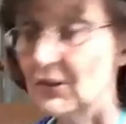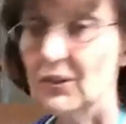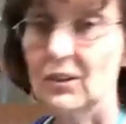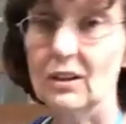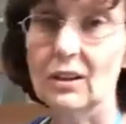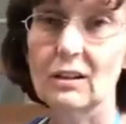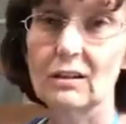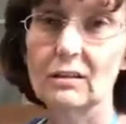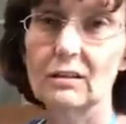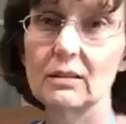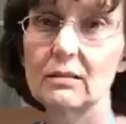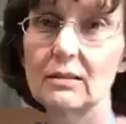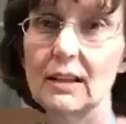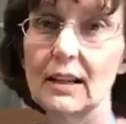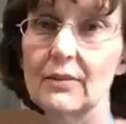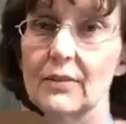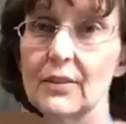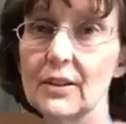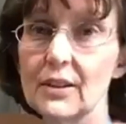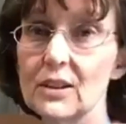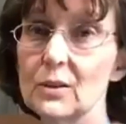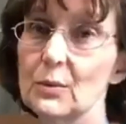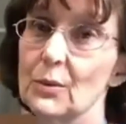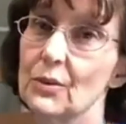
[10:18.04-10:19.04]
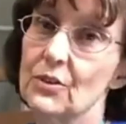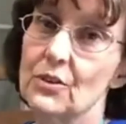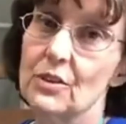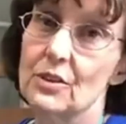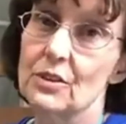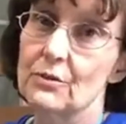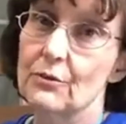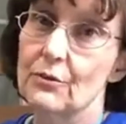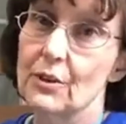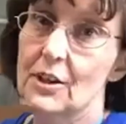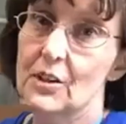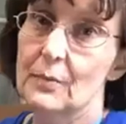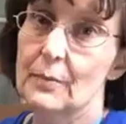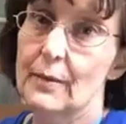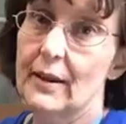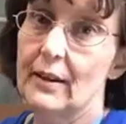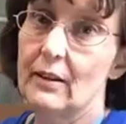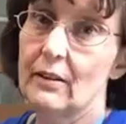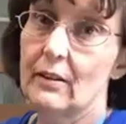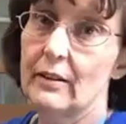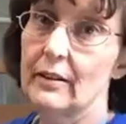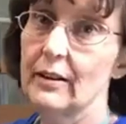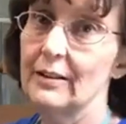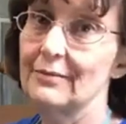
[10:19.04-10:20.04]
going to look like this with just fresh paint
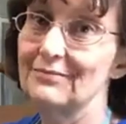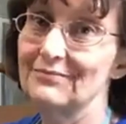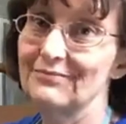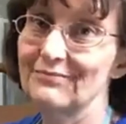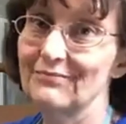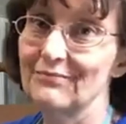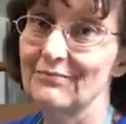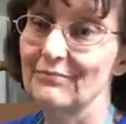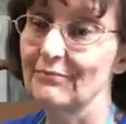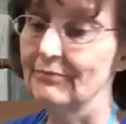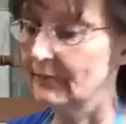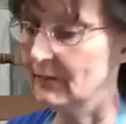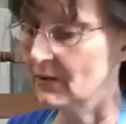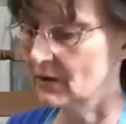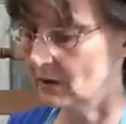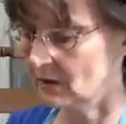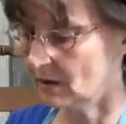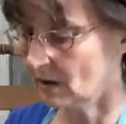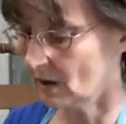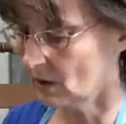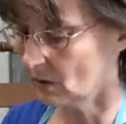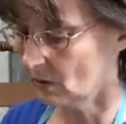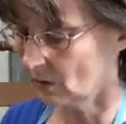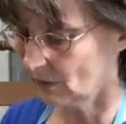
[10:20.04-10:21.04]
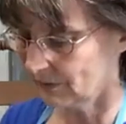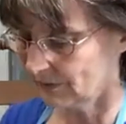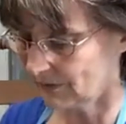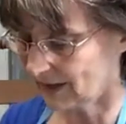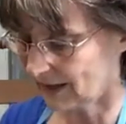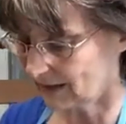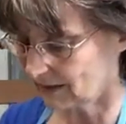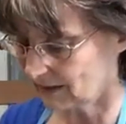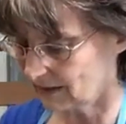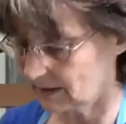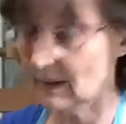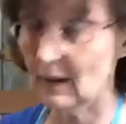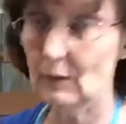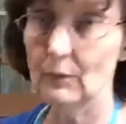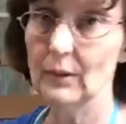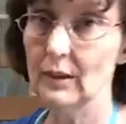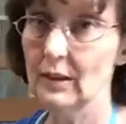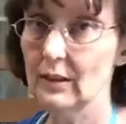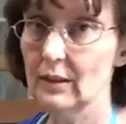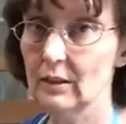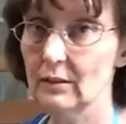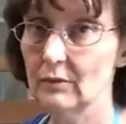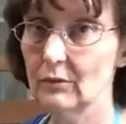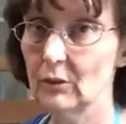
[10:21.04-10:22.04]
on it. So that's not really
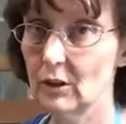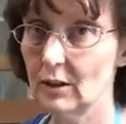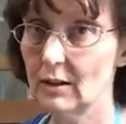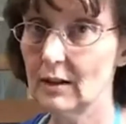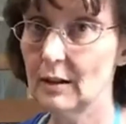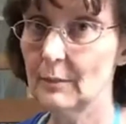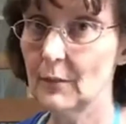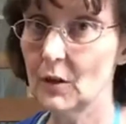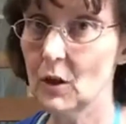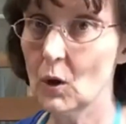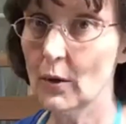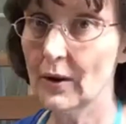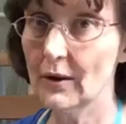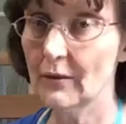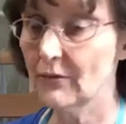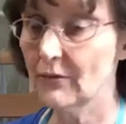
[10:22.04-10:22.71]
the look I'm going